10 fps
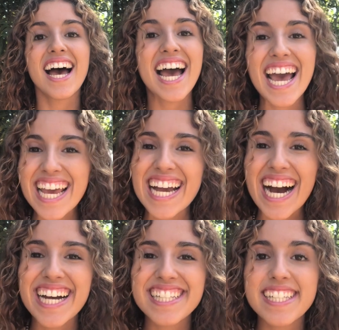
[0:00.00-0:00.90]
Hey
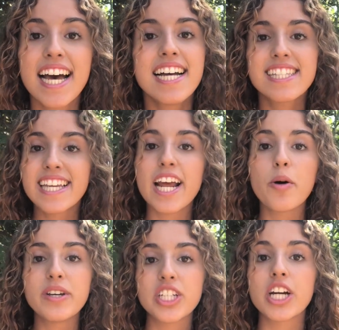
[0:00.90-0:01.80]
guys, today I'll
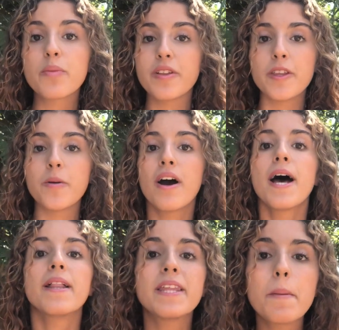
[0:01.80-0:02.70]
be sharing with you
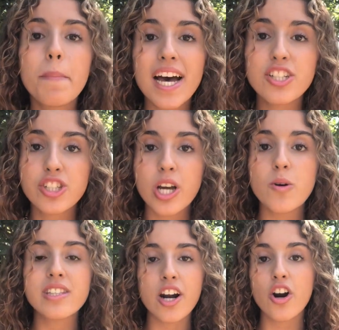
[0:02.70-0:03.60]
the best
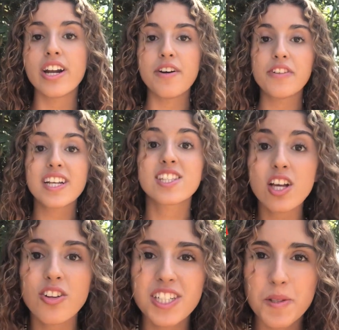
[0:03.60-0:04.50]
shows that are on Netflix to
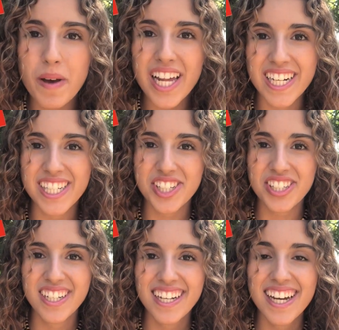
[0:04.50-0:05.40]
learn Spanish.
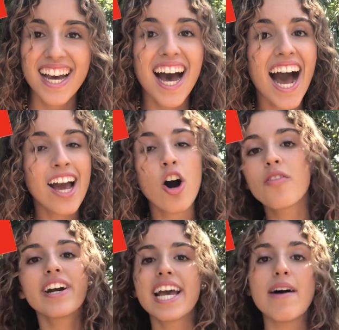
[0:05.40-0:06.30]
I
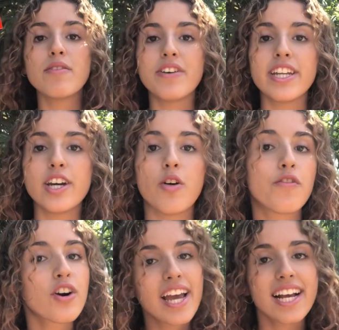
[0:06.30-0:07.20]
already have a video
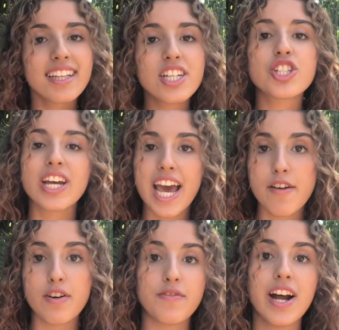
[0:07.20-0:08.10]
for English and
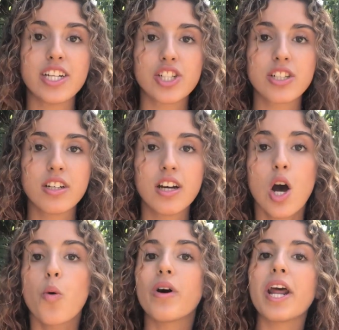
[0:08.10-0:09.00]
for French.
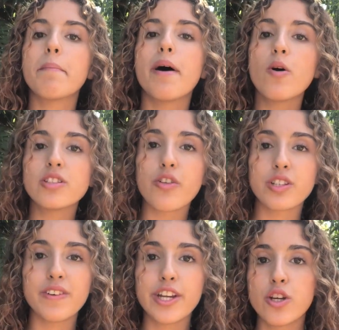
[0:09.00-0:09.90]
When I posted those
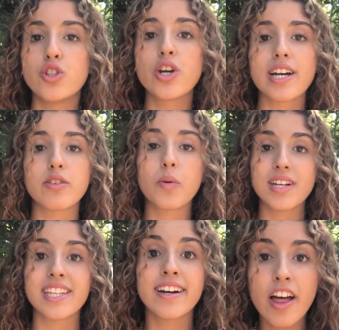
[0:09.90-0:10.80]
videos, you guys
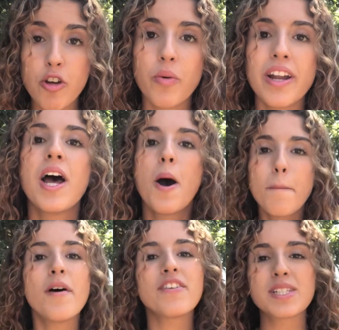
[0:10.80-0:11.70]
requested another one,
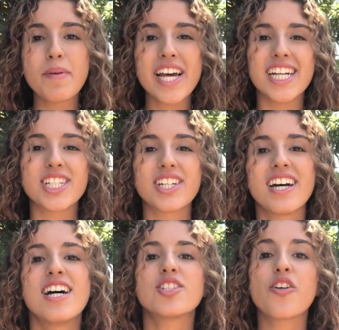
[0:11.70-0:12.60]
but for Spanish.
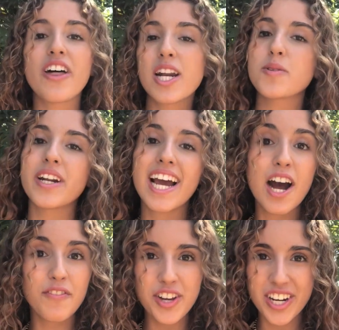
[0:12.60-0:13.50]
So that is what I have
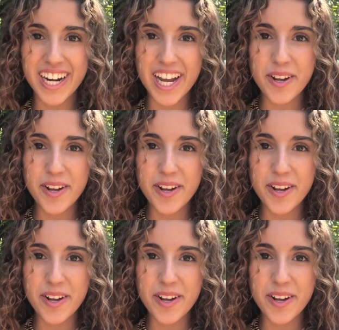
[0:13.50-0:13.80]
for you today.